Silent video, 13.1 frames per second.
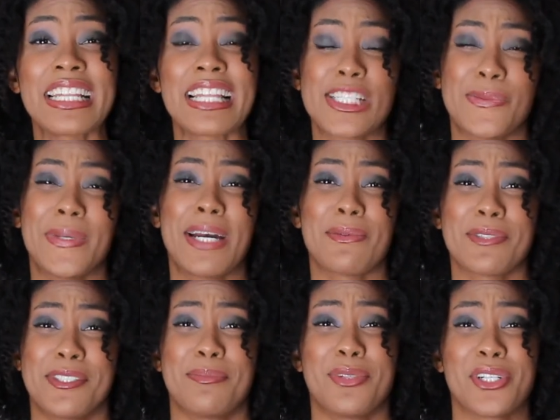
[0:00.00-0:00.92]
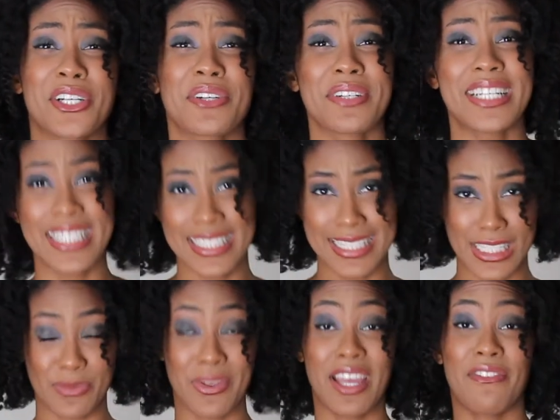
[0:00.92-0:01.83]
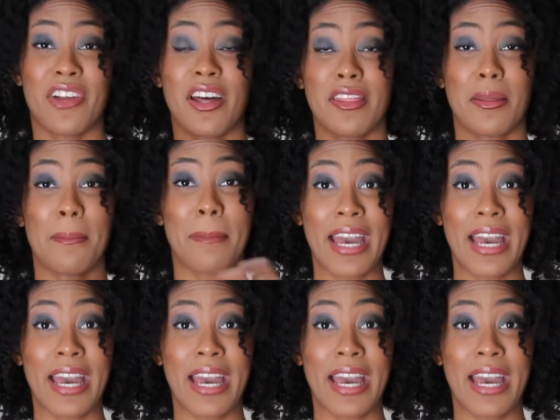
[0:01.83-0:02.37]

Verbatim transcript: Last week I was blurry, this week I forgot the